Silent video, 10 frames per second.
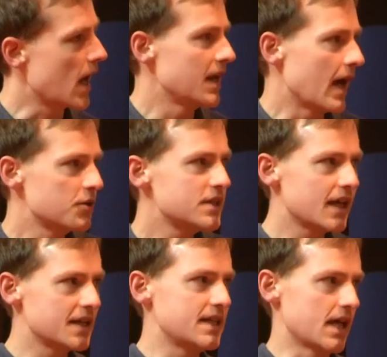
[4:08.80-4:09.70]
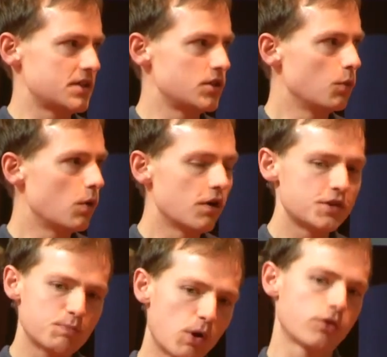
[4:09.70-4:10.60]
and how to get a test that
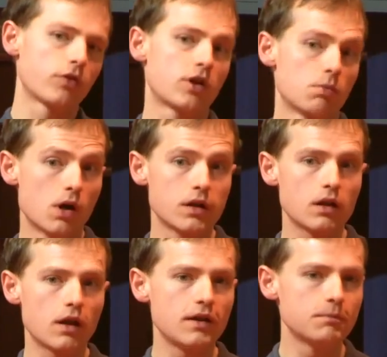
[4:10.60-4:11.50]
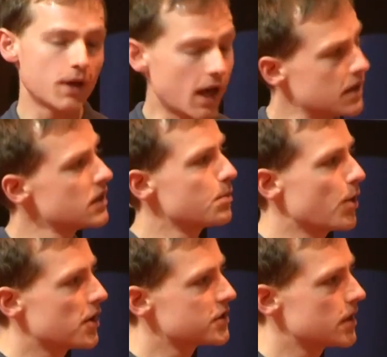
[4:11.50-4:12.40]
works both on the command line and in the
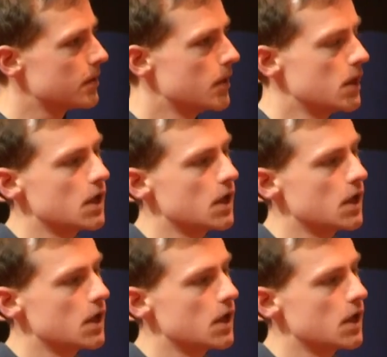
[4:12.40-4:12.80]
browser.